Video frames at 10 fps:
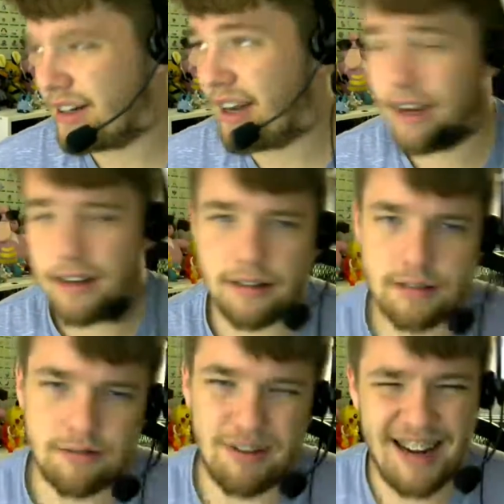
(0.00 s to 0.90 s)
Yeah.
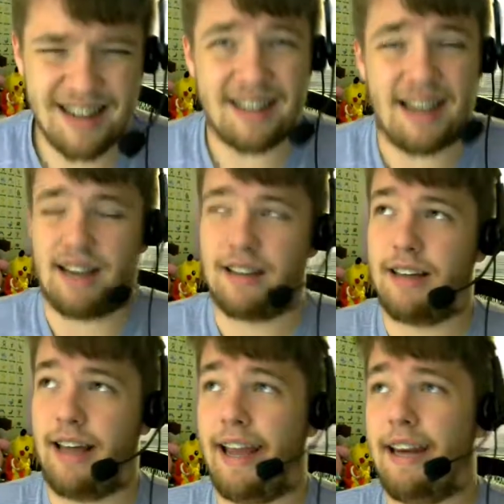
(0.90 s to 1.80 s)
Right? Yeah.
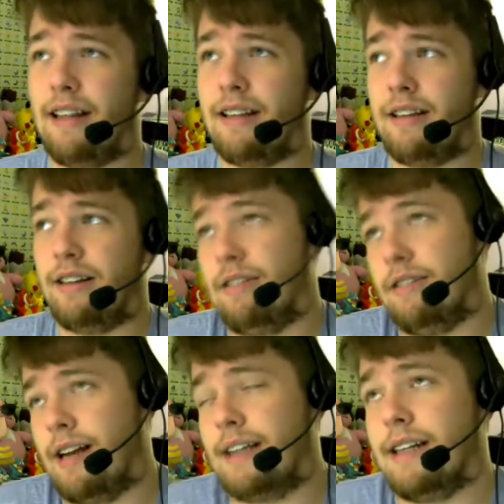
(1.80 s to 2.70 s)
8,
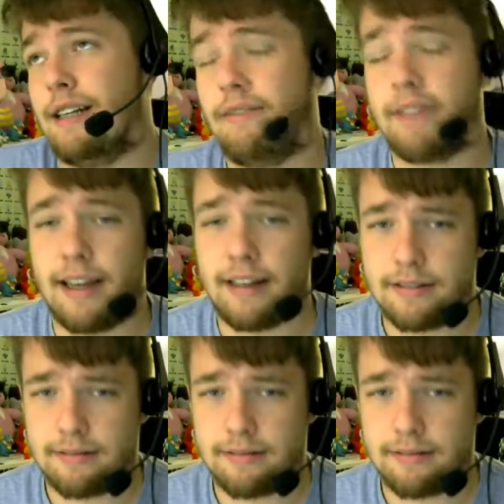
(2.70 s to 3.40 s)
9, 10, 11. Yeah.